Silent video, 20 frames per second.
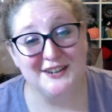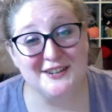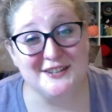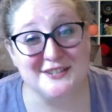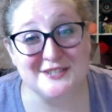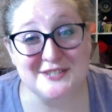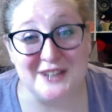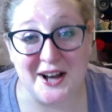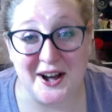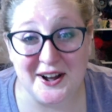
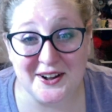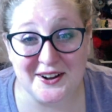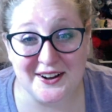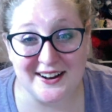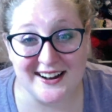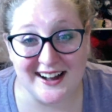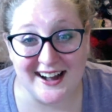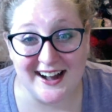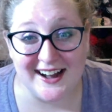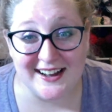shocker
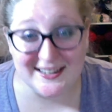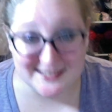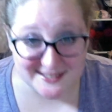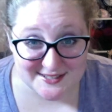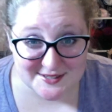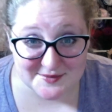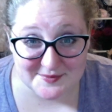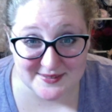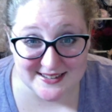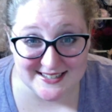guys, it's
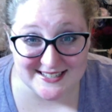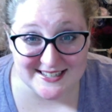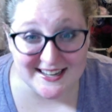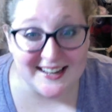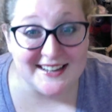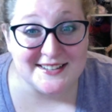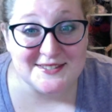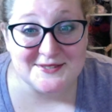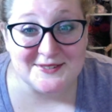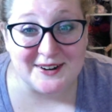a
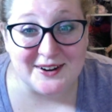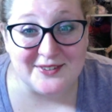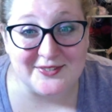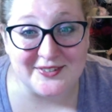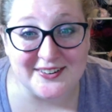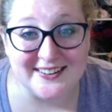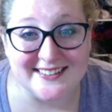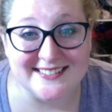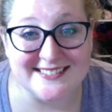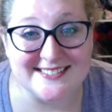BTS
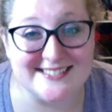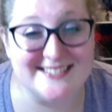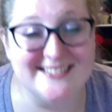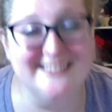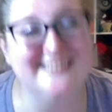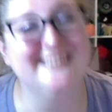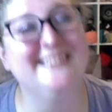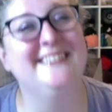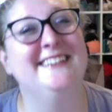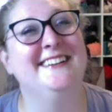reference.
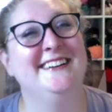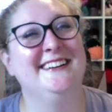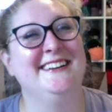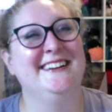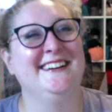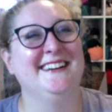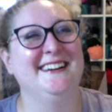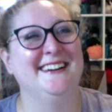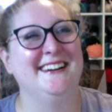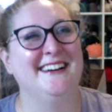
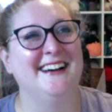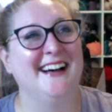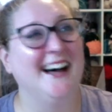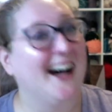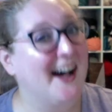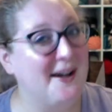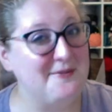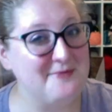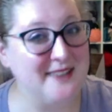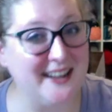
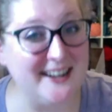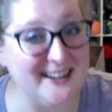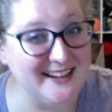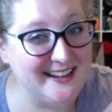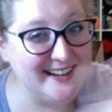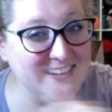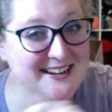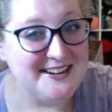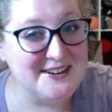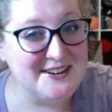I'm getting it in